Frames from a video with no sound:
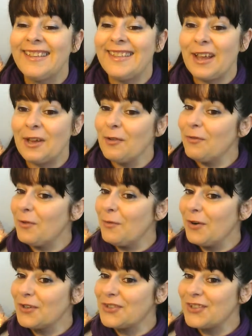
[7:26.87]
Thank you for
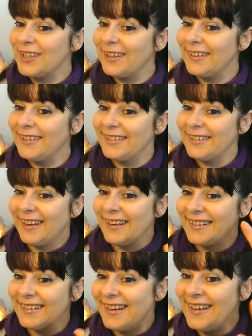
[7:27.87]
watching.
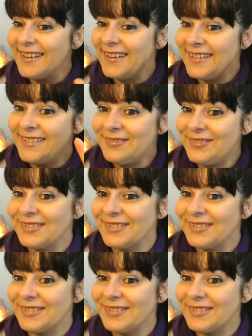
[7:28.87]
Light and love.